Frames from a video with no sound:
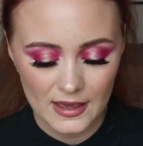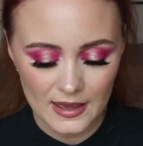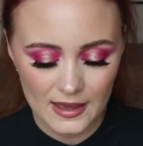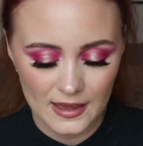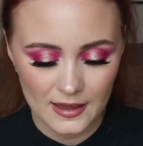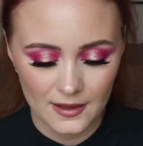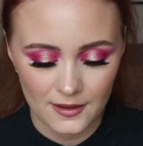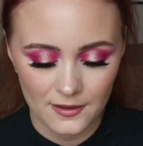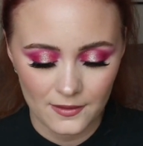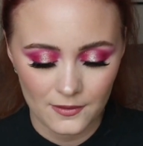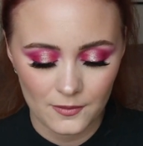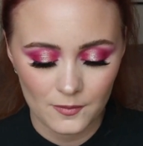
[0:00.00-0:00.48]

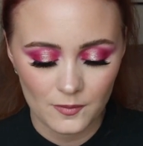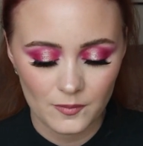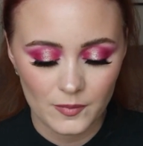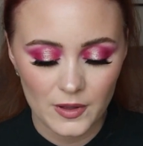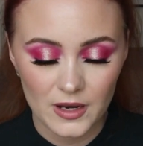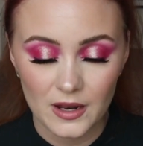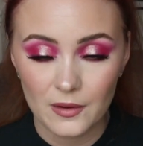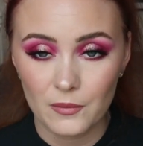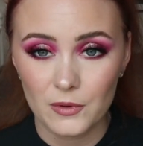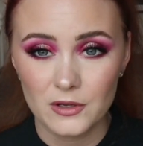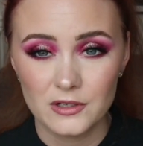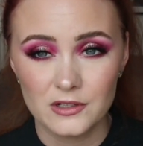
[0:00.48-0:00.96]

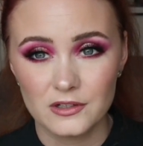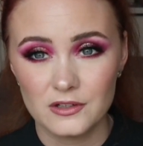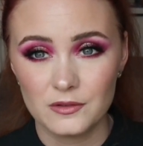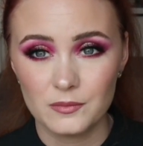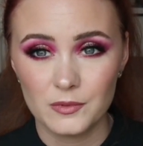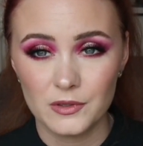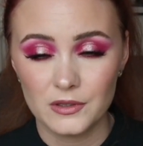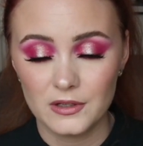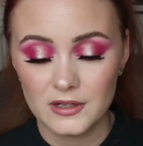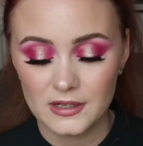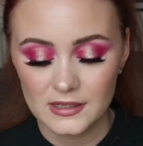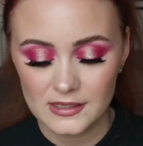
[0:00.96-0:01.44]
but I wanted
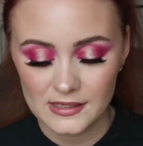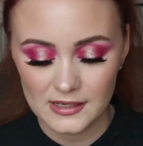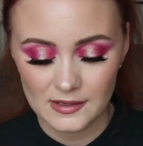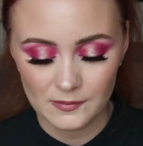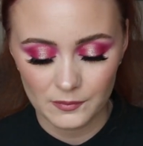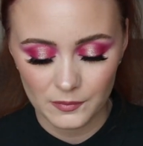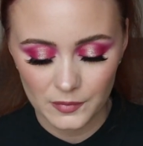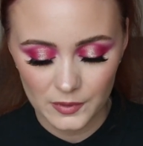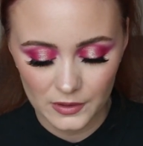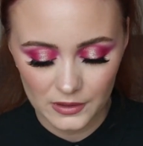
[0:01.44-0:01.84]
to put this in